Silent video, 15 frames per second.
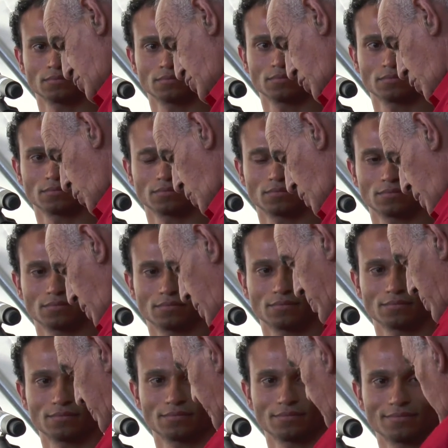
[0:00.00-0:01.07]
So
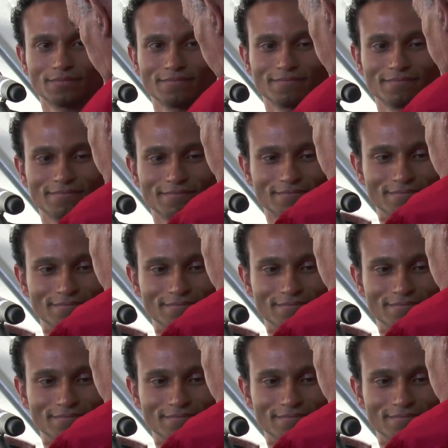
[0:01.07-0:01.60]
that's for